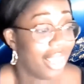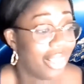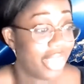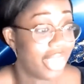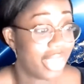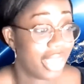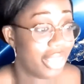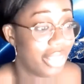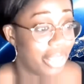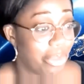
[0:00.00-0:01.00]
just listening
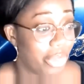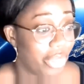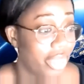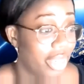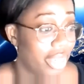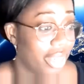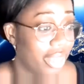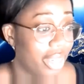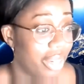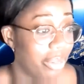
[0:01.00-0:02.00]
to some of the
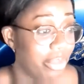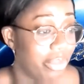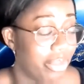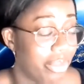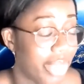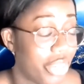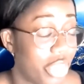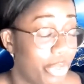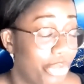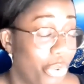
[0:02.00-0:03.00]
sessions
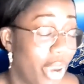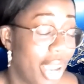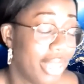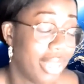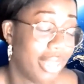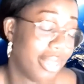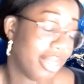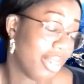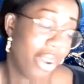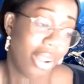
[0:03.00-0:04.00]
beforehand, and
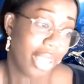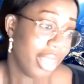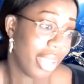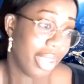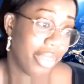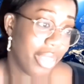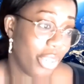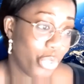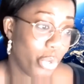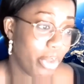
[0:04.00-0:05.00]
Carl, I think everything
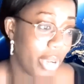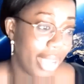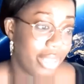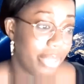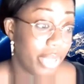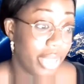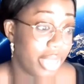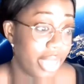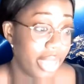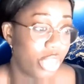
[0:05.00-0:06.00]
you're talking about
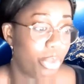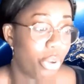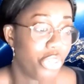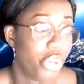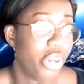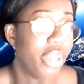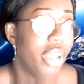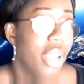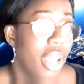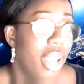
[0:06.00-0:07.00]
accountability is spot on.
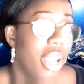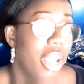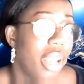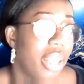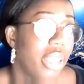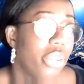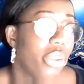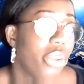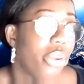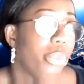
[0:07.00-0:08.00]
And I think, you
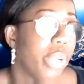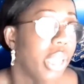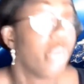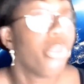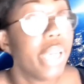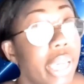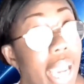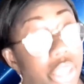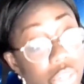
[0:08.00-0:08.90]
know, we actually